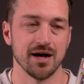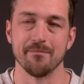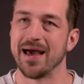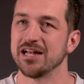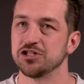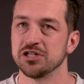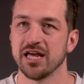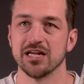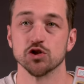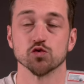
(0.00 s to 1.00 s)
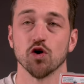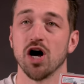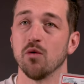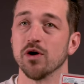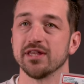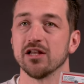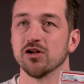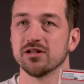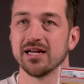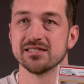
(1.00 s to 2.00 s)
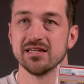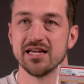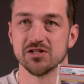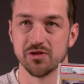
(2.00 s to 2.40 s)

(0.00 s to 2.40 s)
imagine and draw what they look like today.